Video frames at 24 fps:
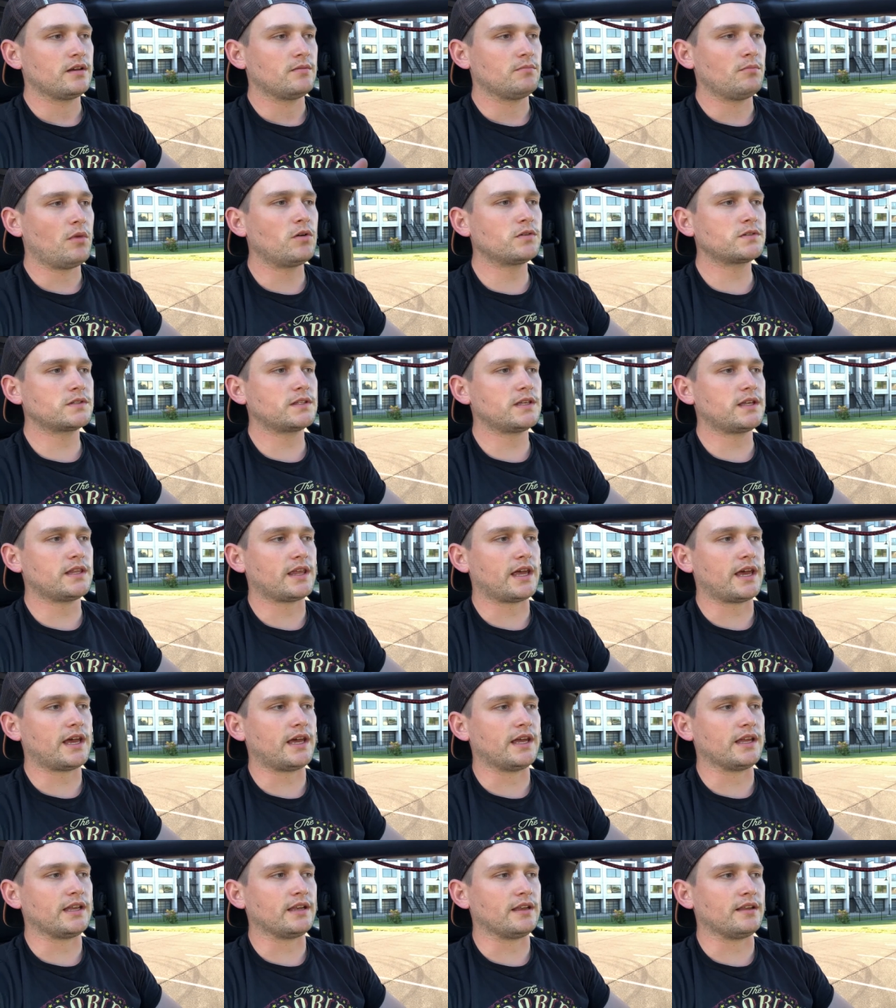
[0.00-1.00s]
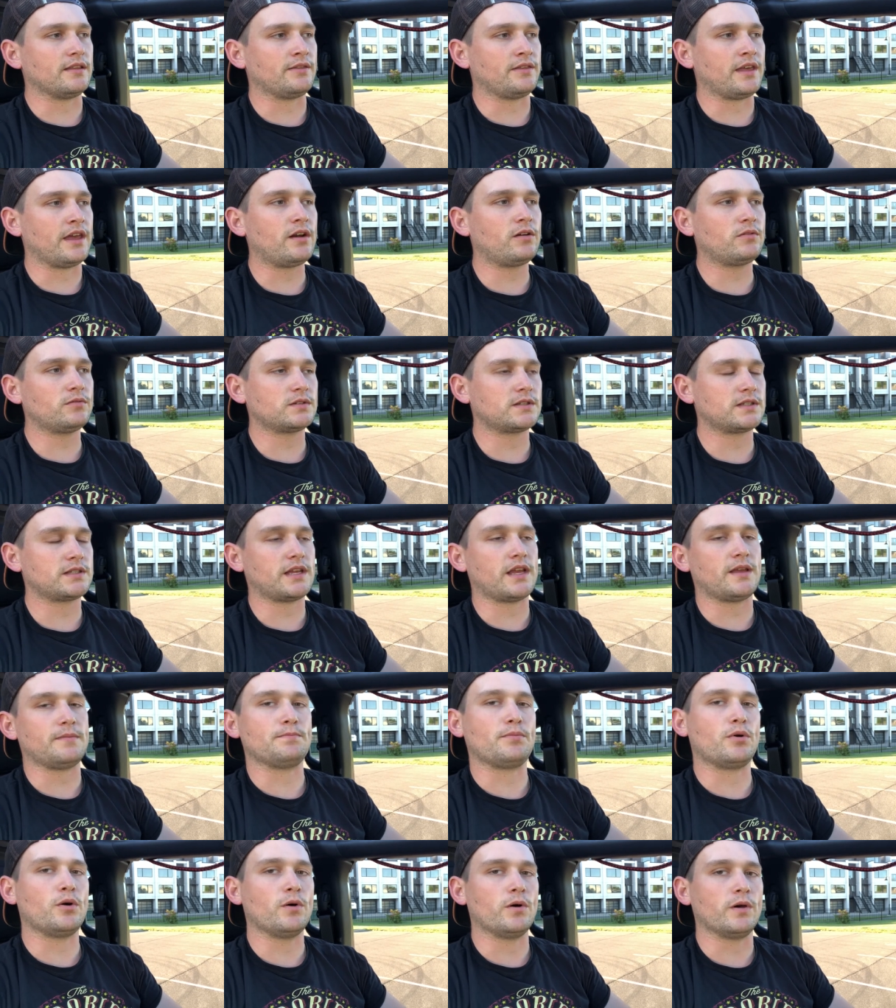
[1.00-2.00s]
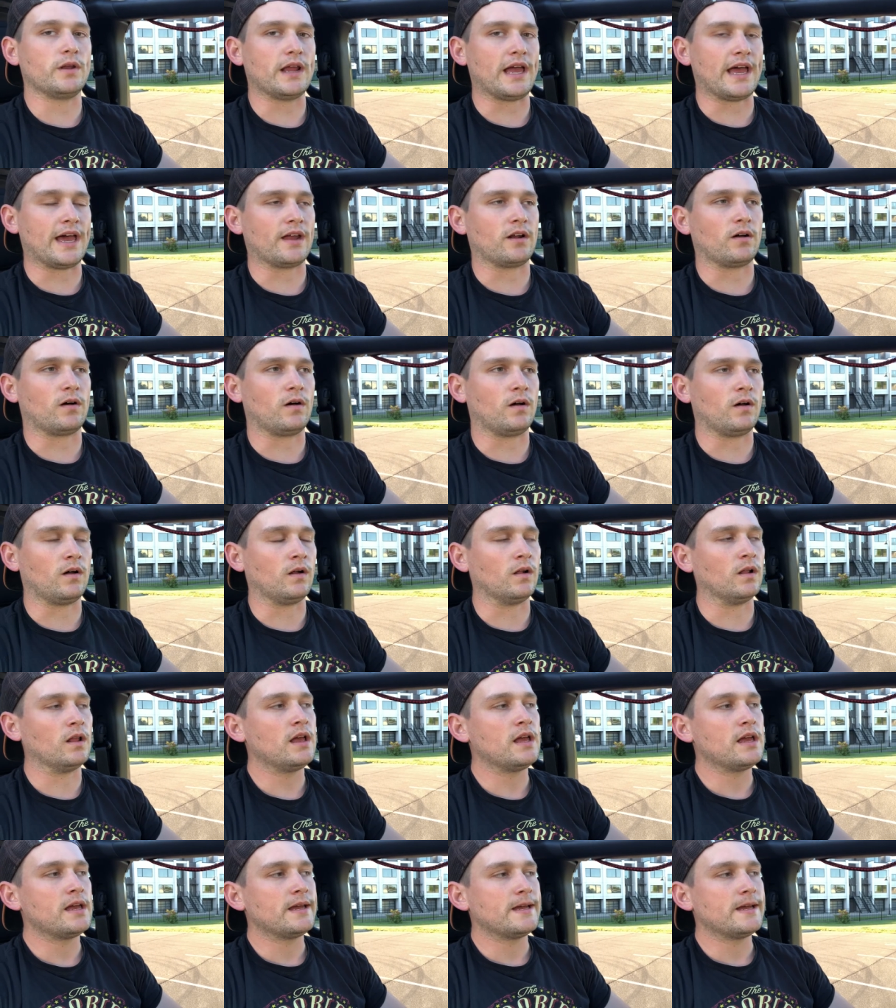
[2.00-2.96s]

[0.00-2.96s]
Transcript: mostly that they don't stay put at all.